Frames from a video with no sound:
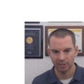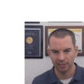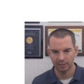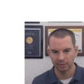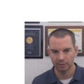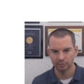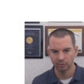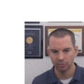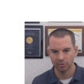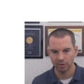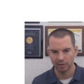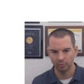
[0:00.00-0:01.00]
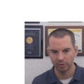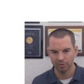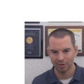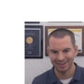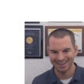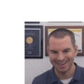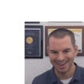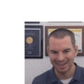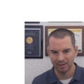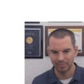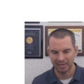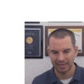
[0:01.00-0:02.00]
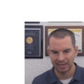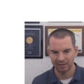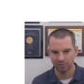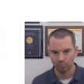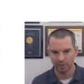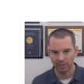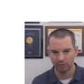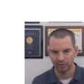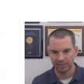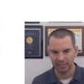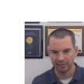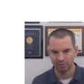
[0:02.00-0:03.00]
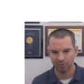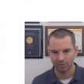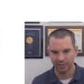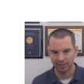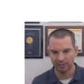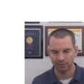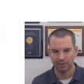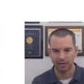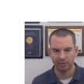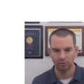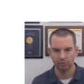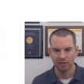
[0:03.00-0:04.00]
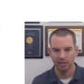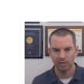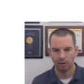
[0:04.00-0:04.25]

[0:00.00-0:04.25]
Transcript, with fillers: And then to close it, we say name again as well, again inside our arrows.